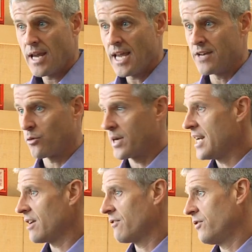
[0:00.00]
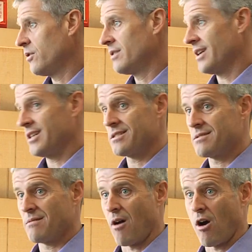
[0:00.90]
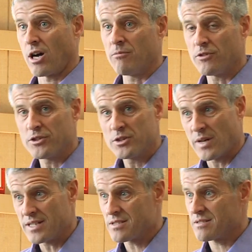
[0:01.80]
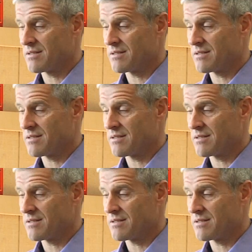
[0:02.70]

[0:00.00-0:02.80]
And if we're eating food that is harmful to us,